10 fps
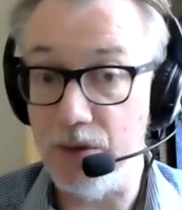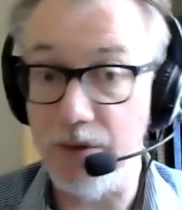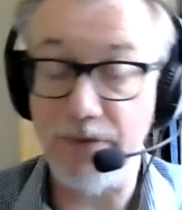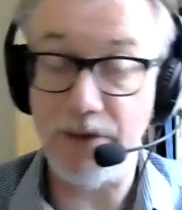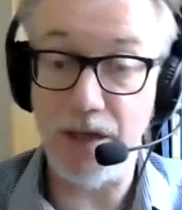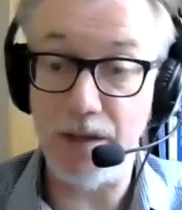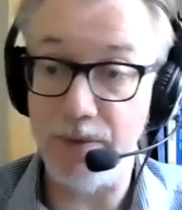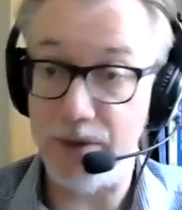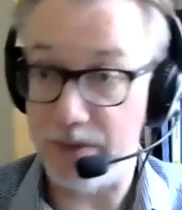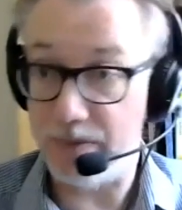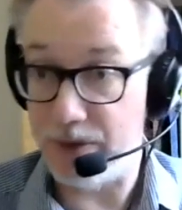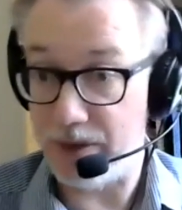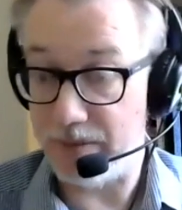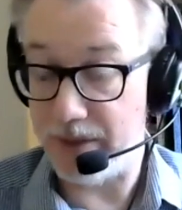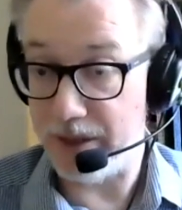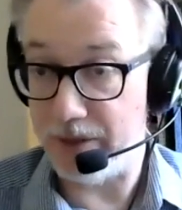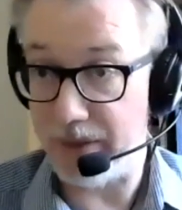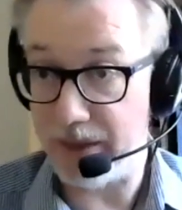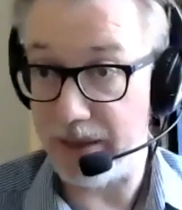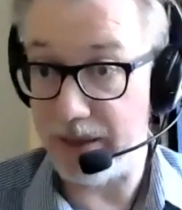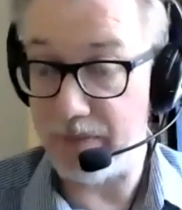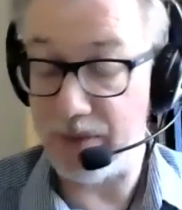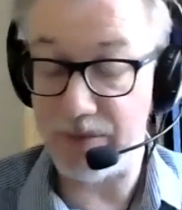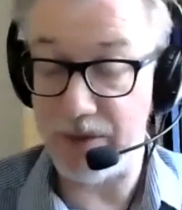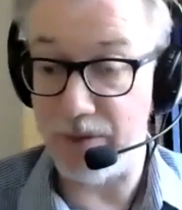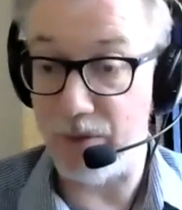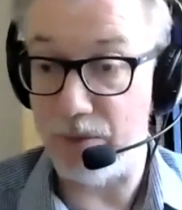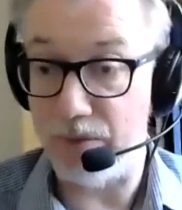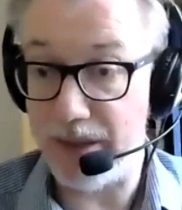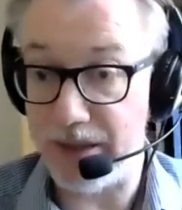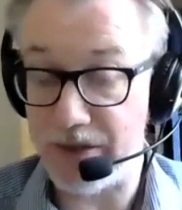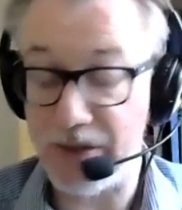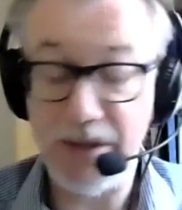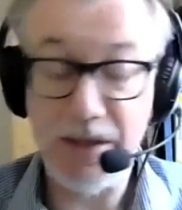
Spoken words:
or if they are put up incorrectly, perhaps in the wrong place.